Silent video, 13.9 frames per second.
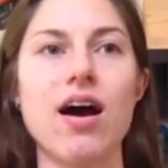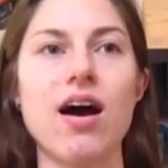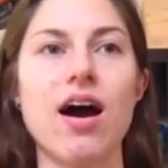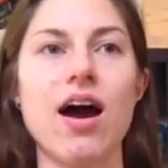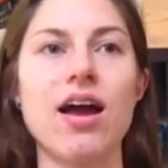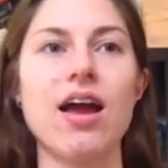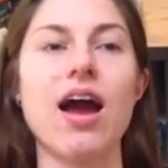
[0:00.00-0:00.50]

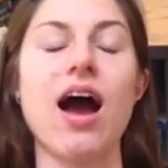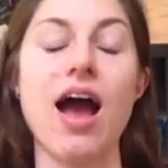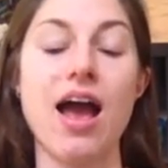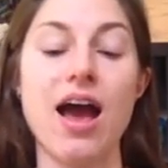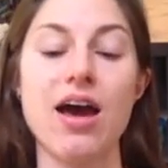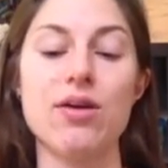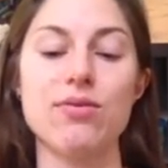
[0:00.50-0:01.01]

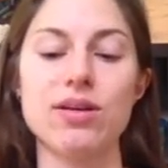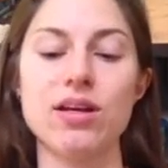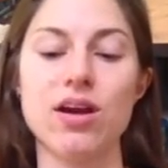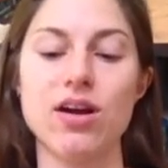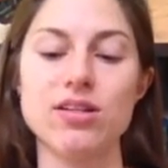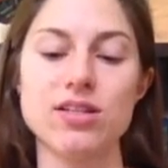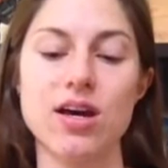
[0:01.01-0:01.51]
had a really
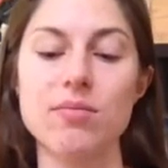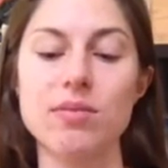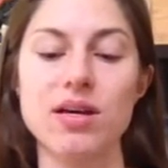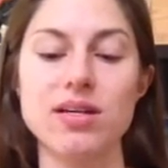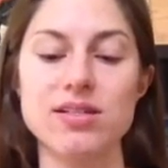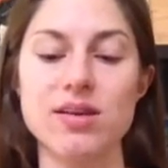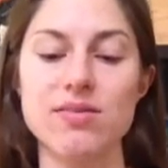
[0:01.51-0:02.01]
hard time
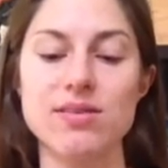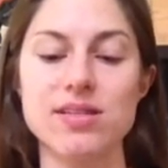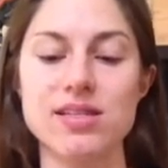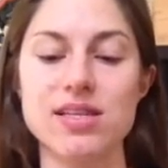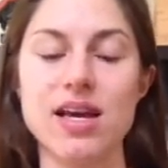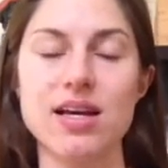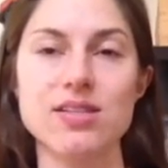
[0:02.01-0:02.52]
because I was
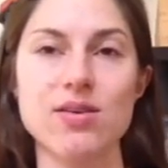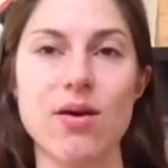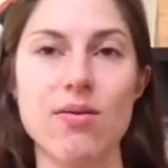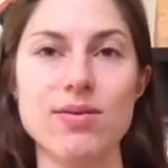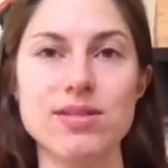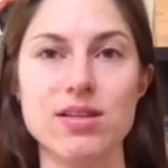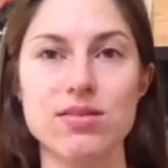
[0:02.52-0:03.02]
sick, so I
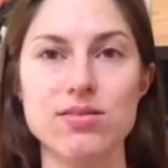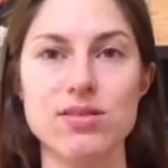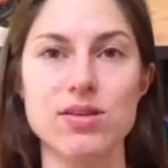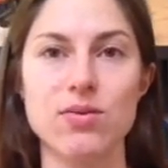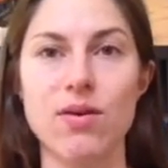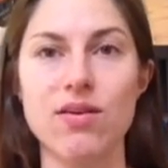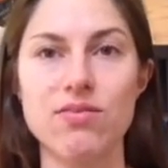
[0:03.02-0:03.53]
wasn't
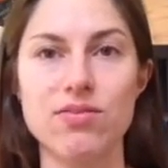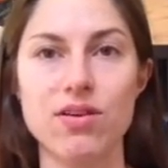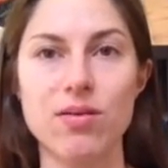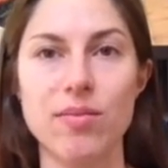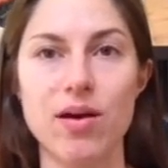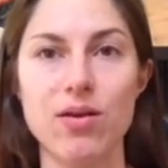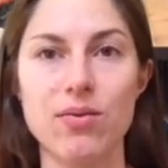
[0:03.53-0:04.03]
losing weight for
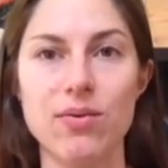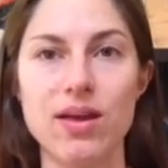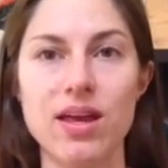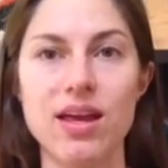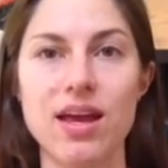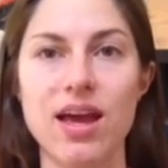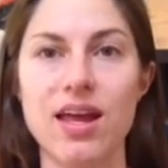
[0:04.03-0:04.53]
about a
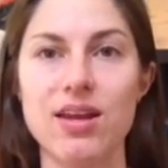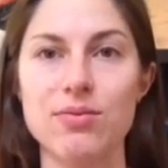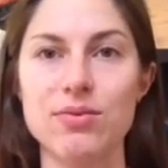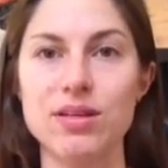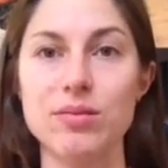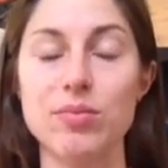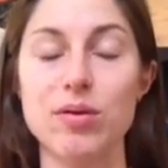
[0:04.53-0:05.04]
week, and it
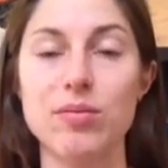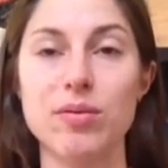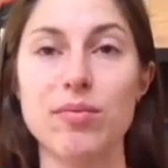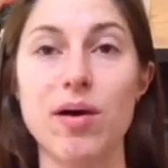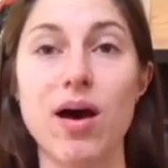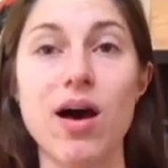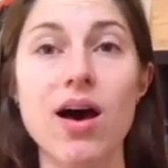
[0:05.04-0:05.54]
really put me
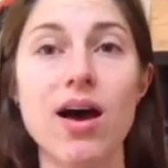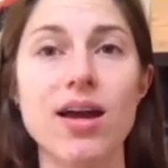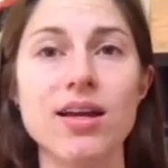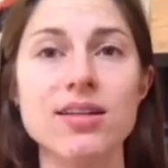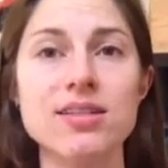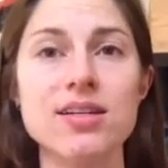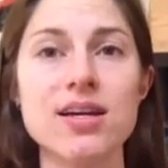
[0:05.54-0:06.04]

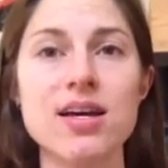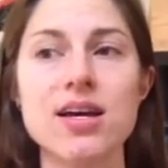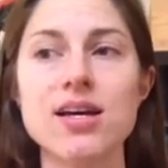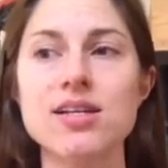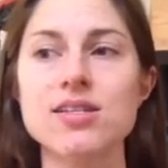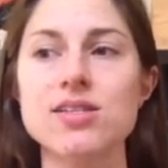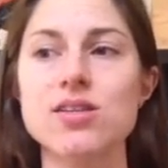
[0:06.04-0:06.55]
behind.
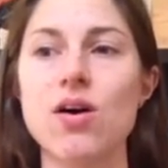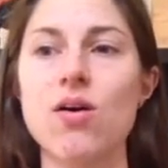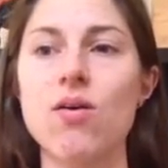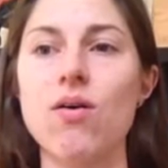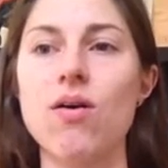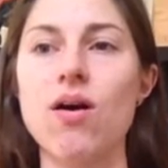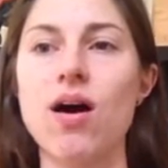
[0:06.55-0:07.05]

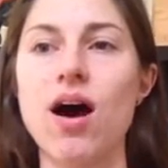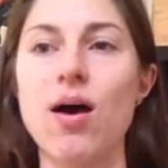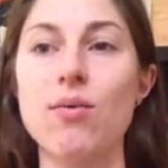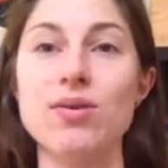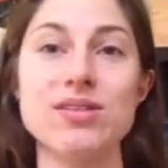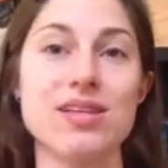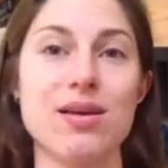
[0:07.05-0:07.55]
So I
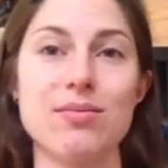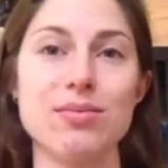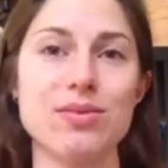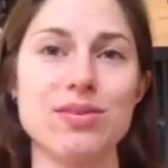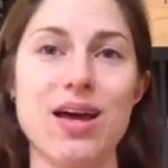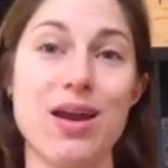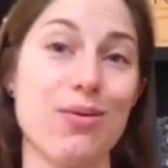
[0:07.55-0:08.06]
wasn't
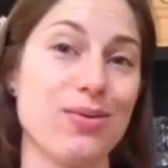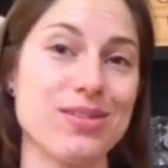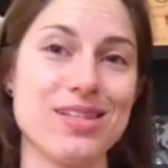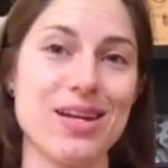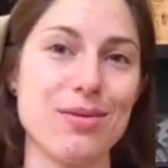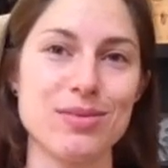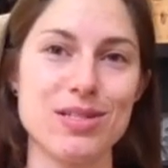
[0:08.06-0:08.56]
able
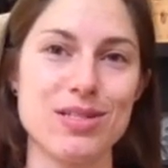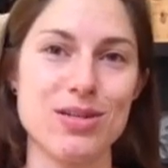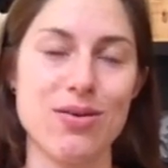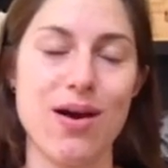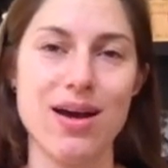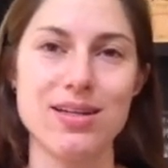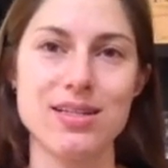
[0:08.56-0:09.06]
to do
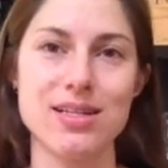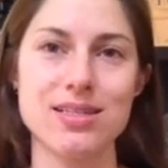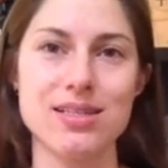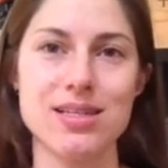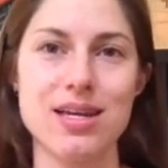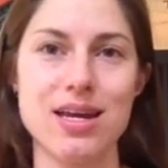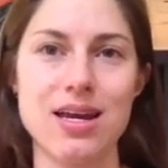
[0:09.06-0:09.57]
high
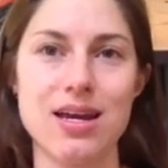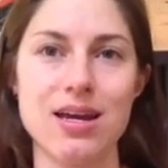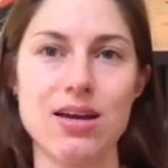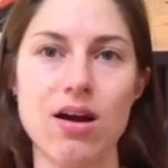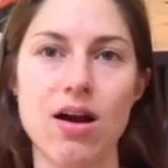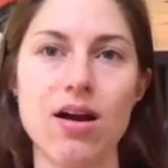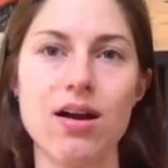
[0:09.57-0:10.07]
intensity
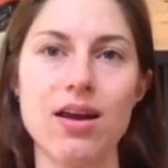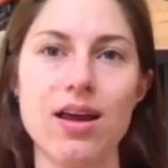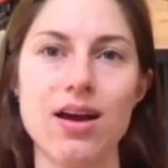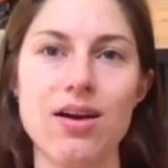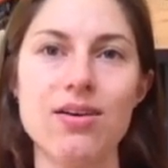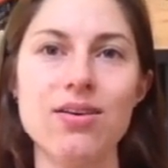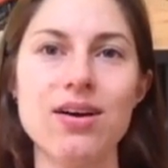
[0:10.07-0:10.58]

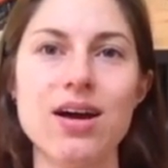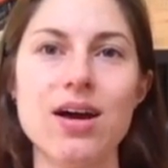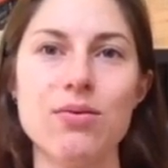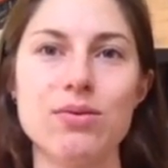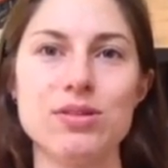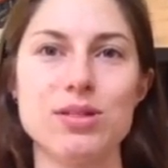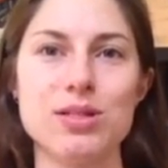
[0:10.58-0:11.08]
cardio,
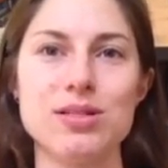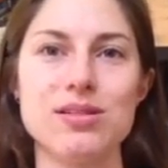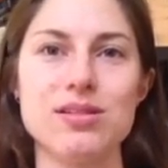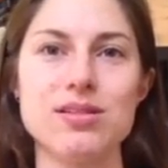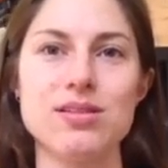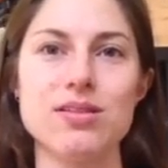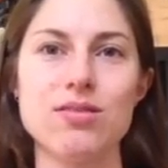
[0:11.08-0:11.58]
which
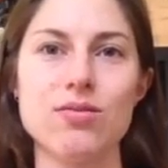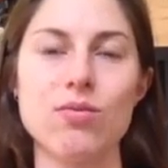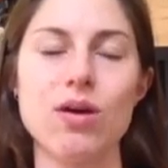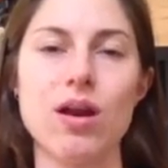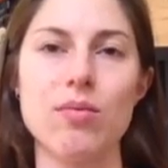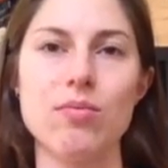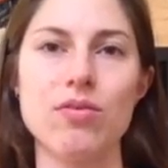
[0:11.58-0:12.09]
is
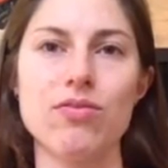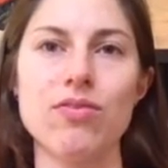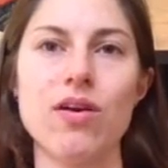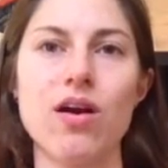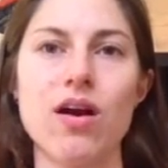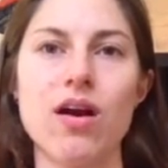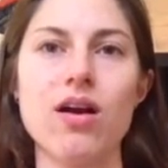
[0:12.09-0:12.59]
what I
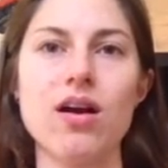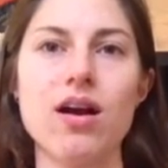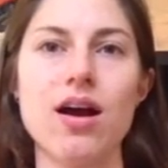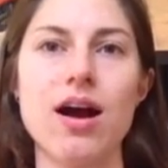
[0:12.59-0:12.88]
prefer.